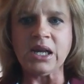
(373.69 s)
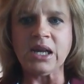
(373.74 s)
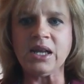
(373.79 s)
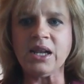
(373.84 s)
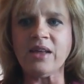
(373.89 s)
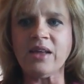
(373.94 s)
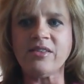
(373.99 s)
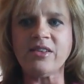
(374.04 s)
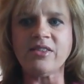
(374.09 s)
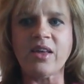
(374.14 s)
And
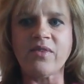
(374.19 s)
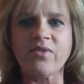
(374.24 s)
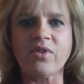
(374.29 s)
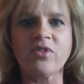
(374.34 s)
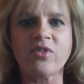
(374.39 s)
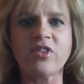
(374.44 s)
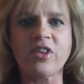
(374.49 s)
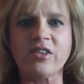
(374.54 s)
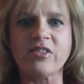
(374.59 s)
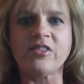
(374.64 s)
I did that for
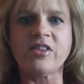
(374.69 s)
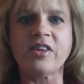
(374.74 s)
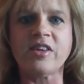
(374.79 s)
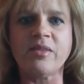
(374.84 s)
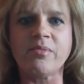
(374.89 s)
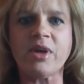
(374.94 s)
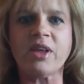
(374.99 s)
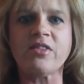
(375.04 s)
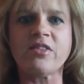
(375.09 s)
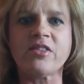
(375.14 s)

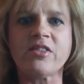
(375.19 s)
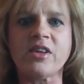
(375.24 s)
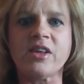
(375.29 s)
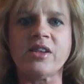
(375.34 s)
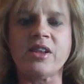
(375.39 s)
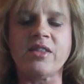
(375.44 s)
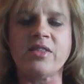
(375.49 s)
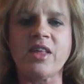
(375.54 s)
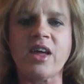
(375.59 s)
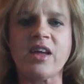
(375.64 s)
16 months.
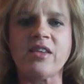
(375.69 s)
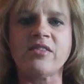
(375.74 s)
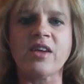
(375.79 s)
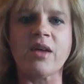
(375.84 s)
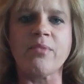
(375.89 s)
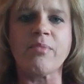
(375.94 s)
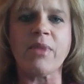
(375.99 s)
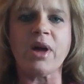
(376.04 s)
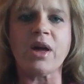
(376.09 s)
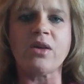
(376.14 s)
And at that
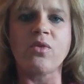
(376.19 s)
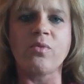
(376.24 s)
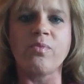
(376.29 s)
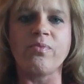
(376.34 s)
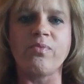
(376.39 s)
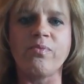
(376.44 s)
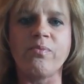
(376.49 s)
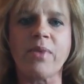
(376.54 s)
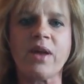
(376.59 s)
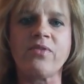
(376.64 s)
time,
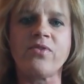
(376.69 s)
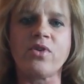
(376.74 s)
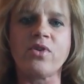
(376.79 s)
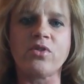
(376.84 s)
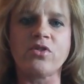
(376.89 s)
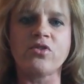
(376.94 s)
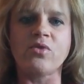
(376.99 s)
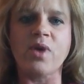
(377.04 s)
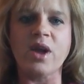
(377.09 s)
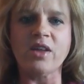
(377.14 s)
my
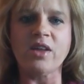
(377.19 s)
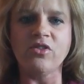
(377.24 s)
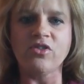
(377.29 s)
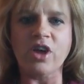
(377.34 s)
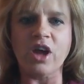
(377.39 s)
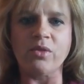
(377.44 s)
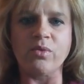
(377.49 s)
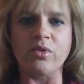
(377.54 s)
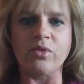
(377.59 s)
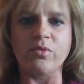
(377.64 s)
first
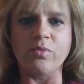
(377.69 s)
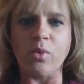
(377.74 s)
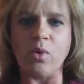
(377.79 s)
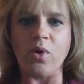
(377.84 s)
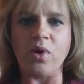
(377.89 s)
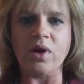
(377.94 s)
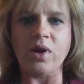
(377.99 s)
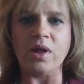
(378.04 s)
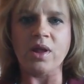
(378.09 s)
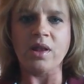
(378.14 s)
grandchild was
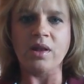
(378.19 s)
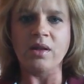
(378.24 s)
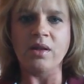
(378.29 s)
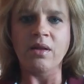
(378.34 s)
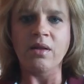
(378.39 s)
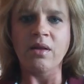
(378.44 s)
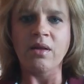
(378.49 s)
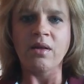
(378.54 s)
born, and